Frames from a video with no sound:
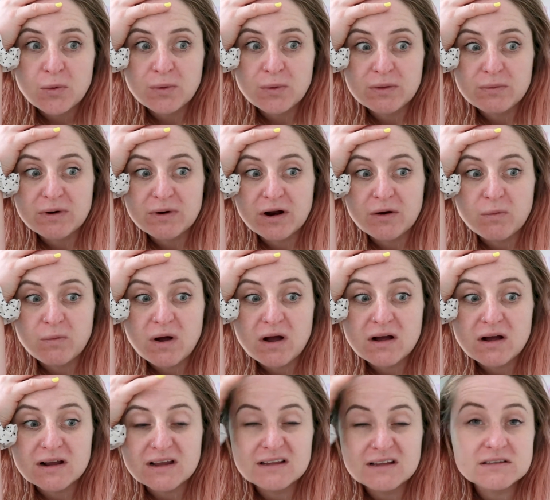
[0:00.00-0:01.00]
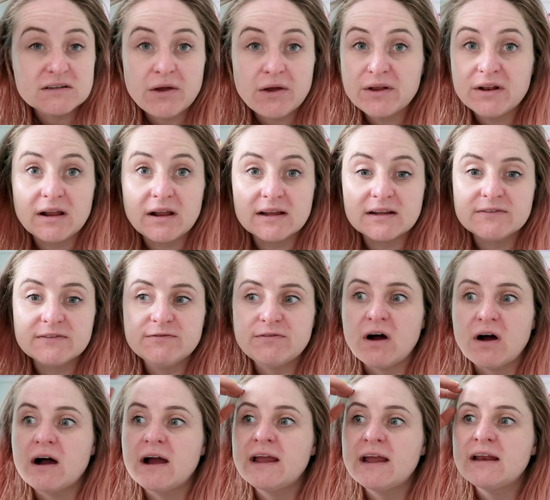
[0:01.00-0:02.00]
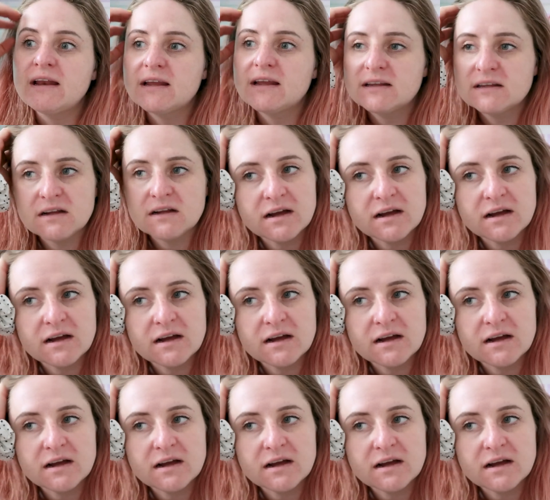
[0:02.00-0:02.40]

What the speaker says: with where I work. It's going like fine.